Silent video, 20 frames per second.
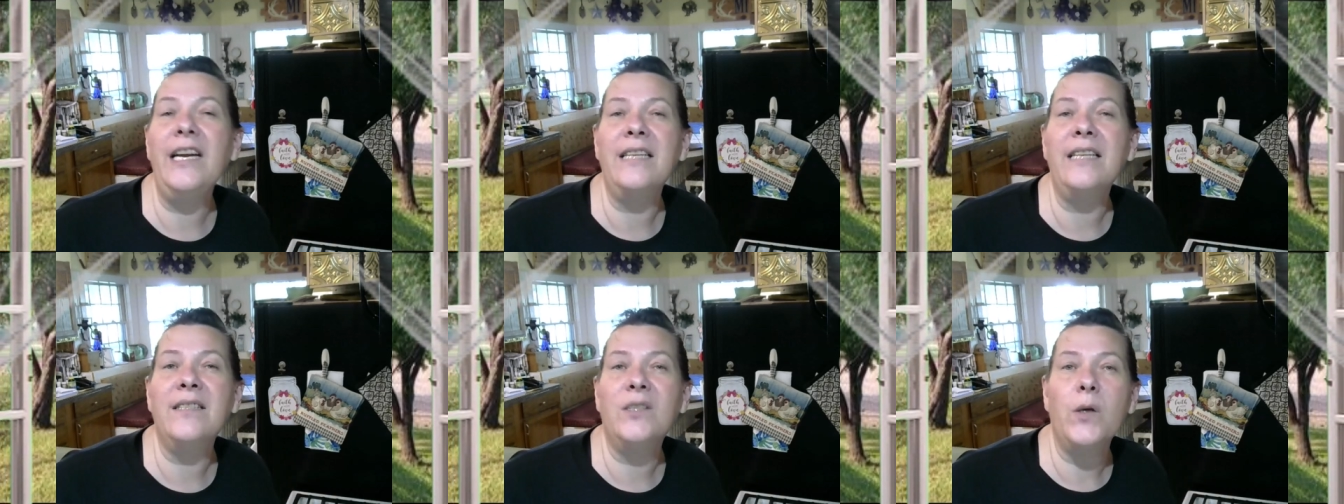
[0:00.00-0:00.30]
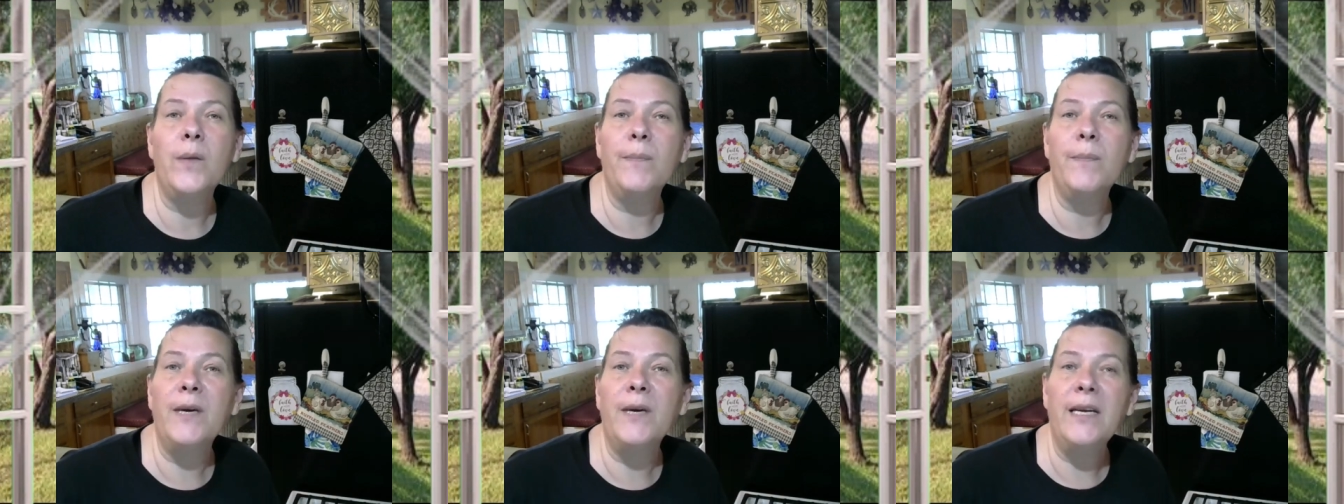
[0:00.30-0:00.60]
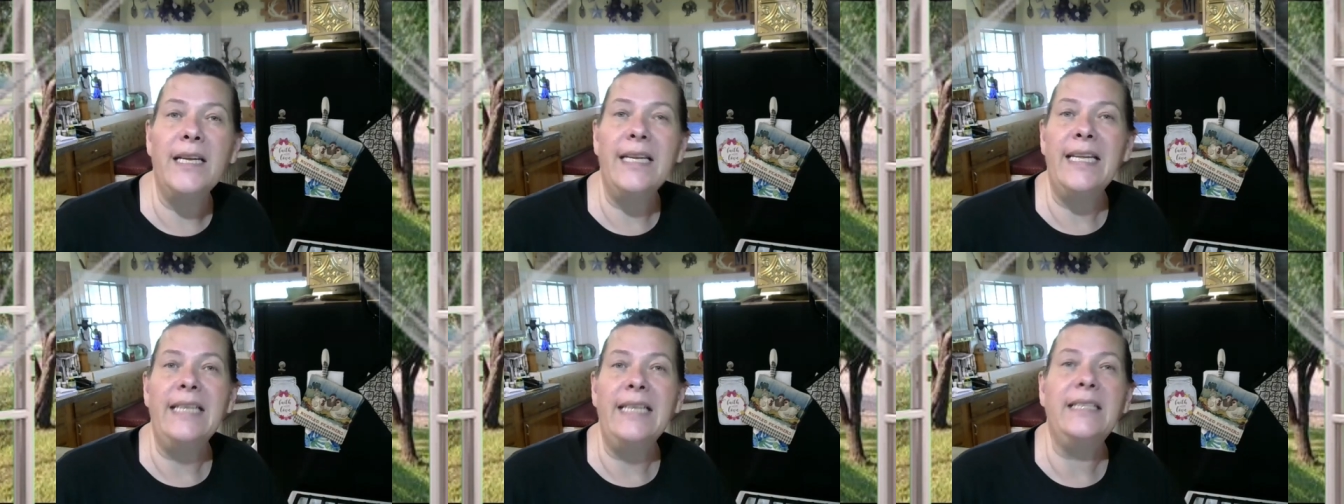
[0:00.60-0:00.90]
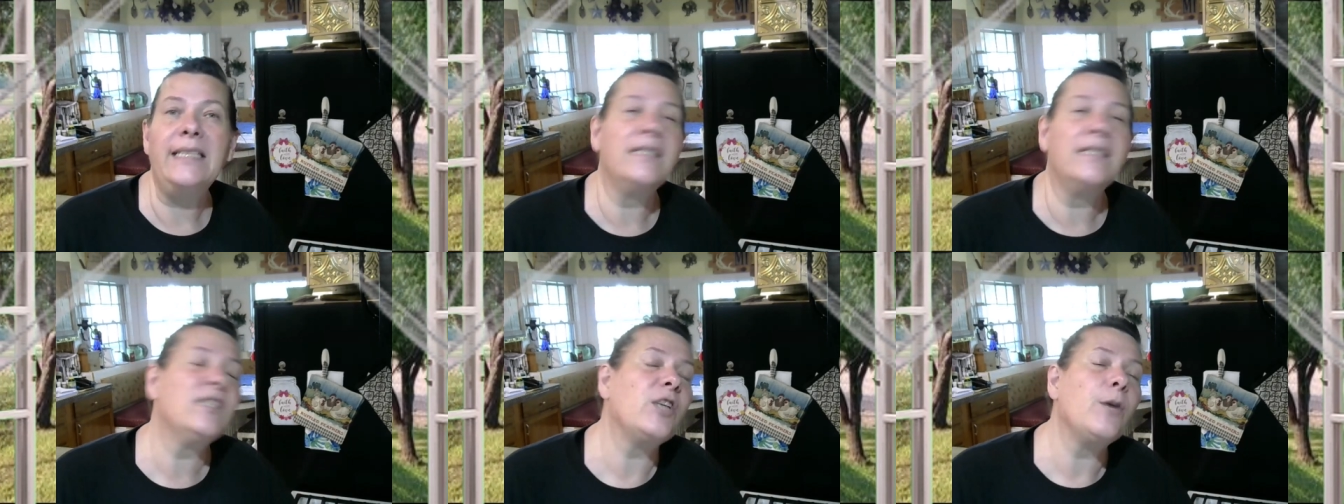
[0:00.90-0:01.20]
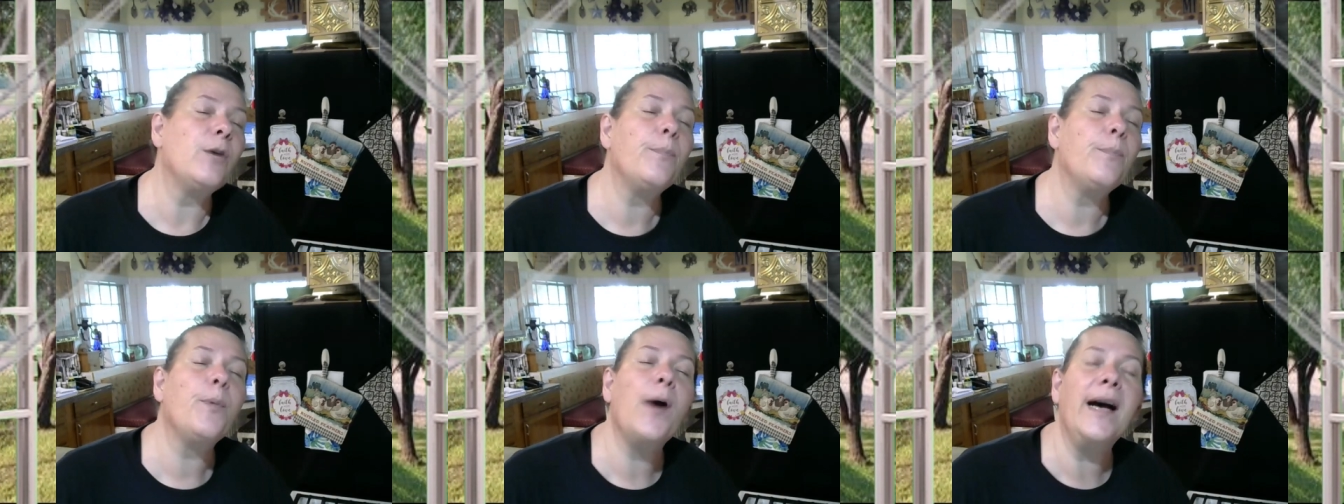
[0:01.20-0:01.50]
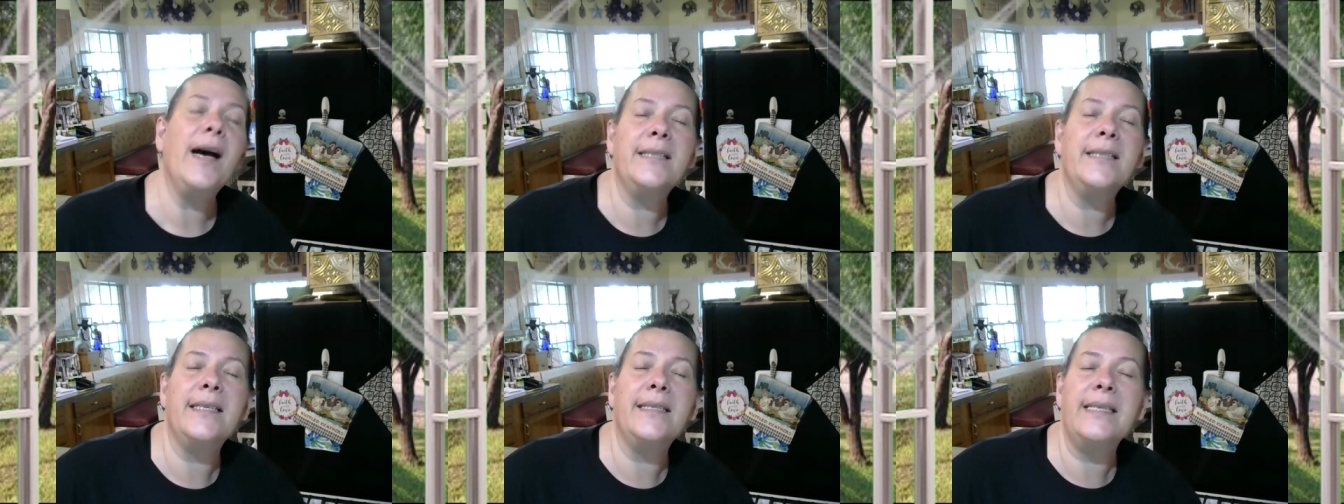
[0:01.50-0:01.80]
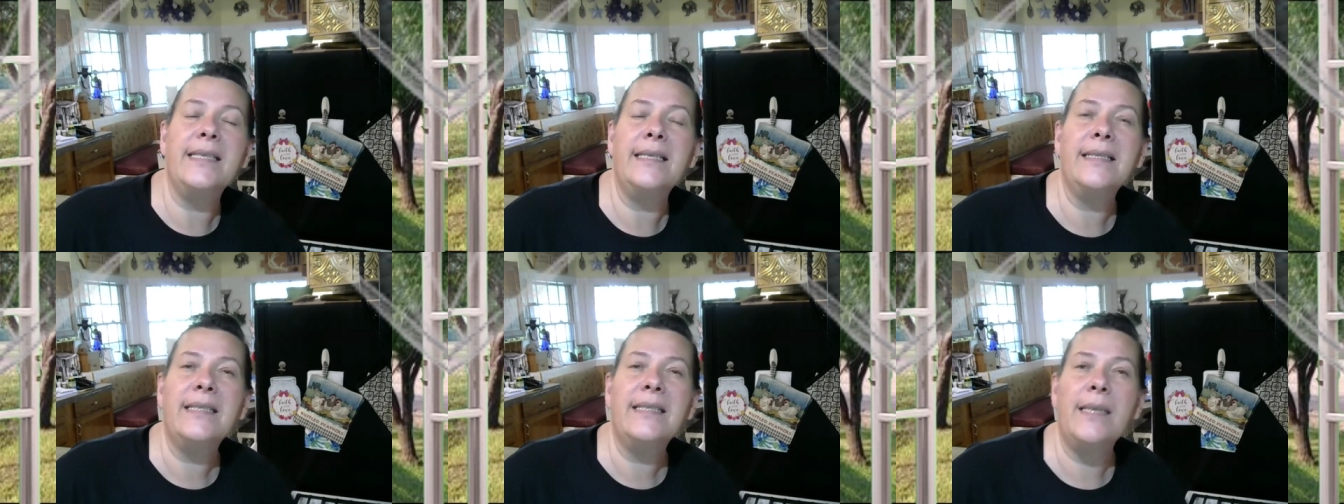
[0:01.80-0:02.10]
and so I'm gonna need to start
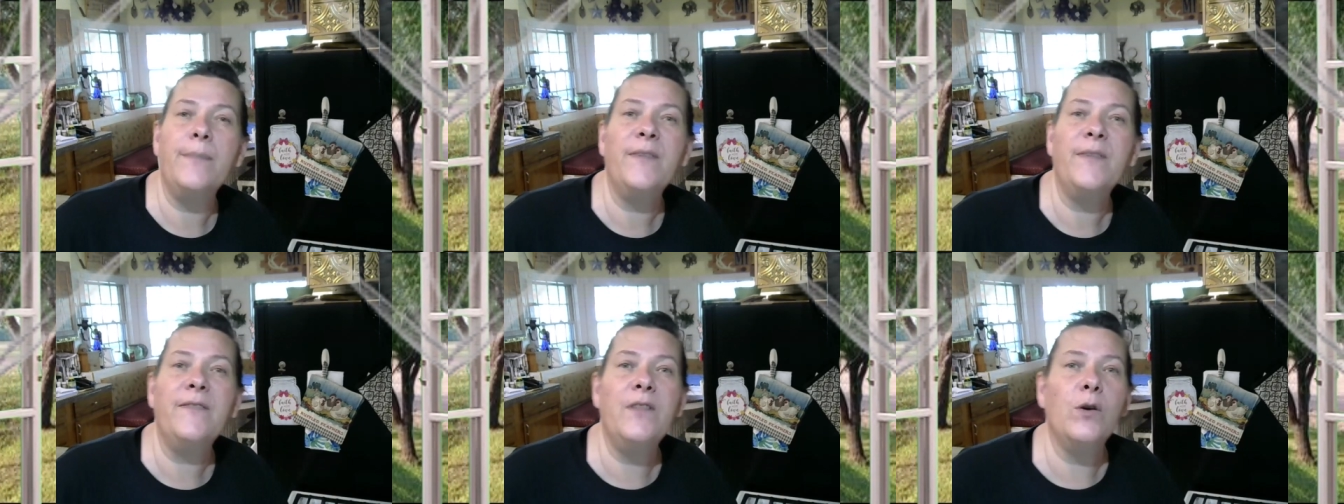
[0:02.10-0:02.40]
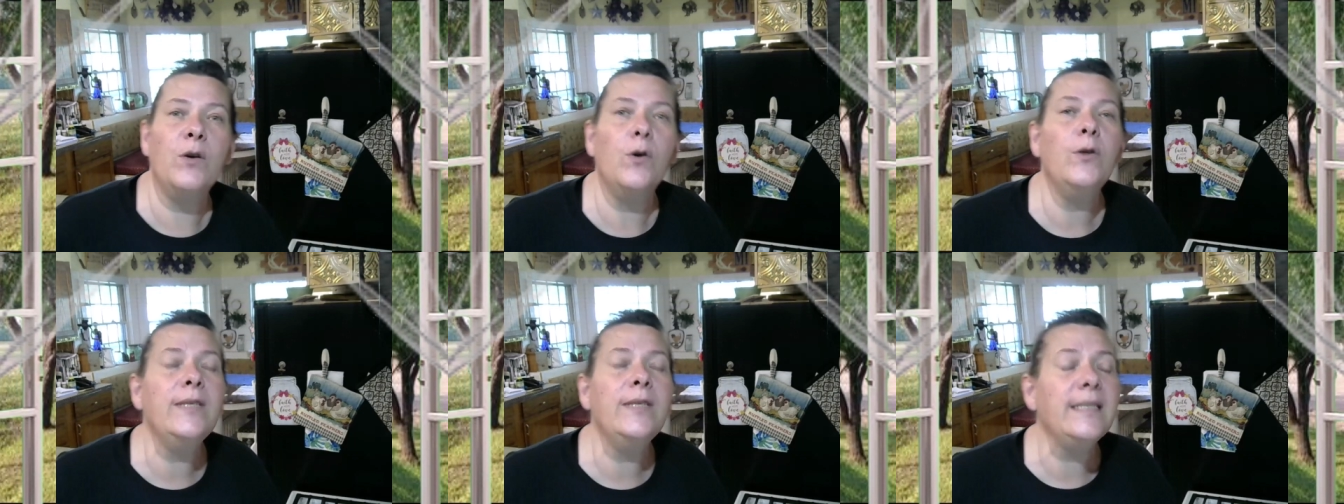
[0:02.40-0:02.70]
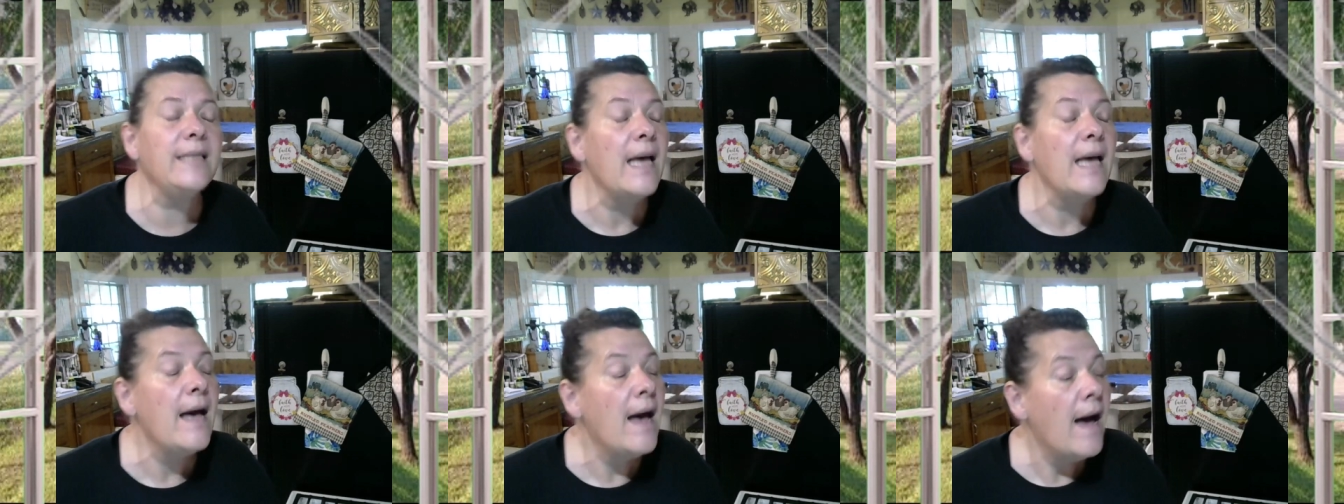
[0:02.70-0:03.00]
processing some of those.